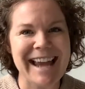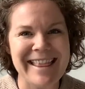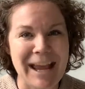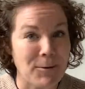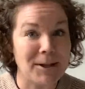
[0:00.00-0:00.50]

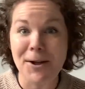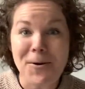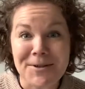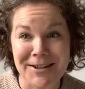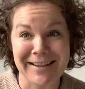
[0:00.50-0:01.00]
and they were
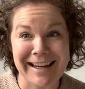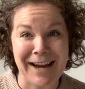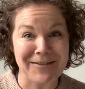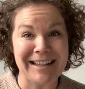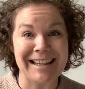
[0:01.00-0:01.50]
closer than I
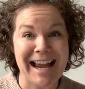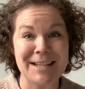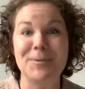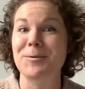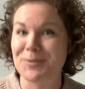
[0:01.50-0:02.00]

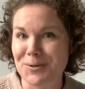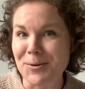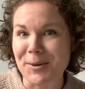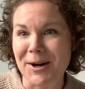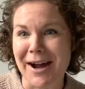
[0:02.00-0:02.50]
realized, which was
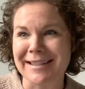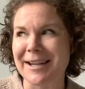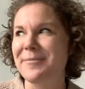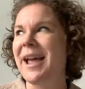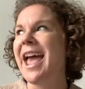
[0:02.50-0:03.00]
super
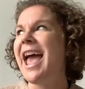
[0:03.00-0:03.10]
awesome.